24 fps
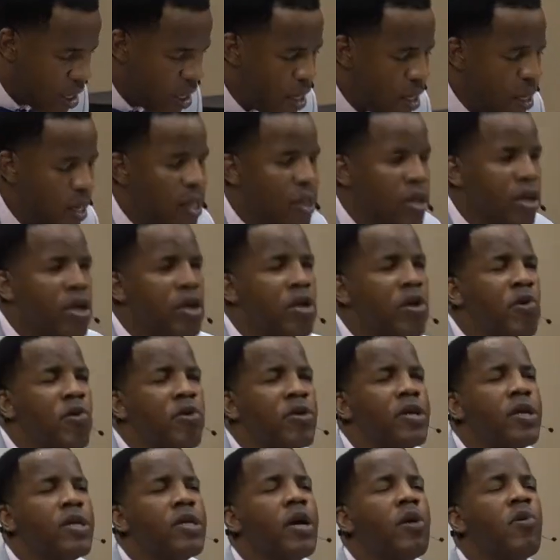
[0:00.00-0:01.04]

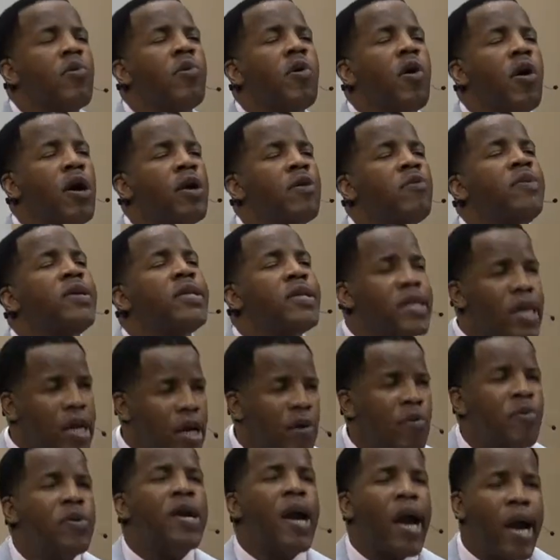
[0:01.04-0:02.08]
including the one we think
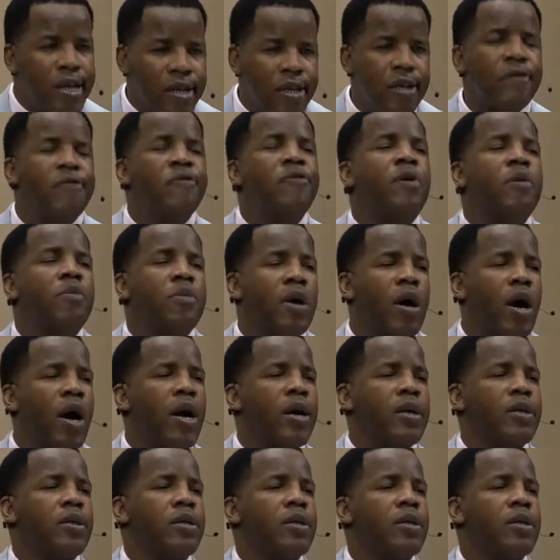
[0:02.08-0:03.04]
we are hiding from God.